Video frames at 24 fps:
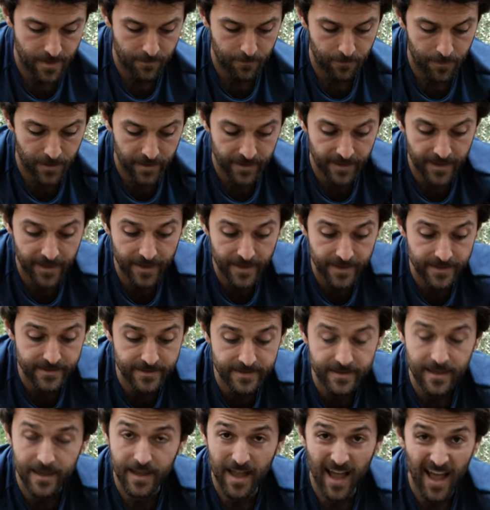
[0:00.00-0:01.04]
But it
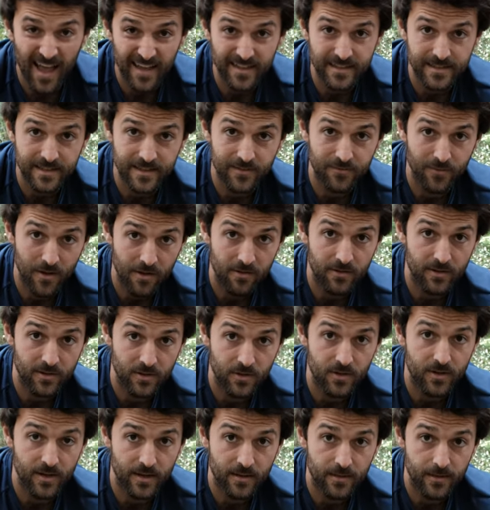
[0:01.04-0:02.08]
is actually very
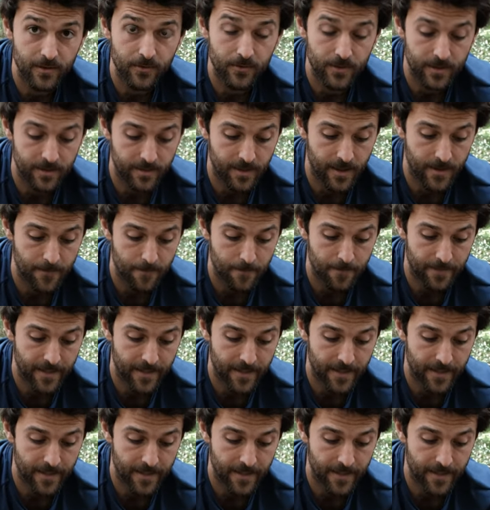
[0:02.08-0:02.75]
good at doing that,